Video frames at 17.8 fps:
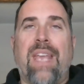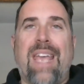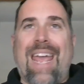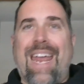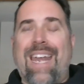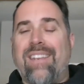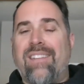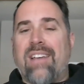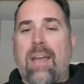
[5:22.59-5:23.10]

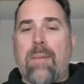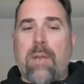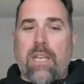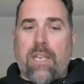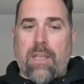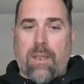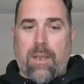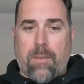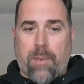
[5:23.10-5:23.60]
Anytime
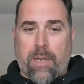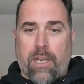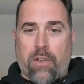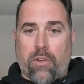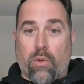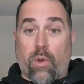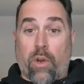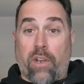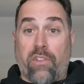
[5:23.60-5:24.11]
anybody in
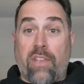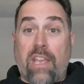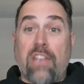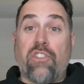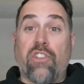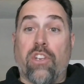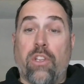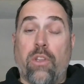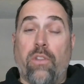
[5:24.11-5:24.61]
your
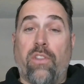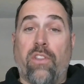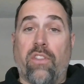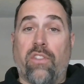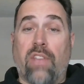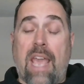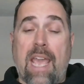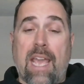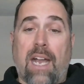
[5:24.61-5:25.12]
organization
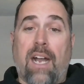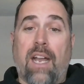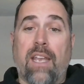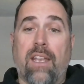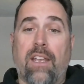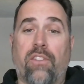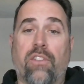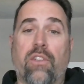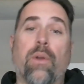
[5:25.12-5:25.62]
uses AI,
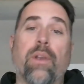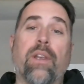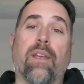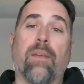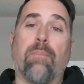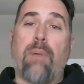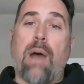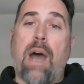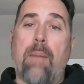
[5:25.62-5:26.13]
it's going to
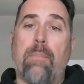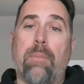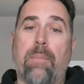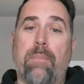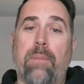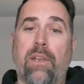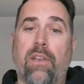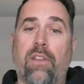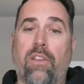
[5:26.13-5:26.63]
pop
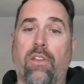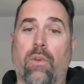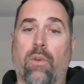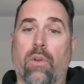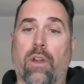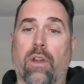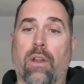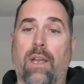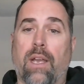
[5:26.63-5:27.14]
up into your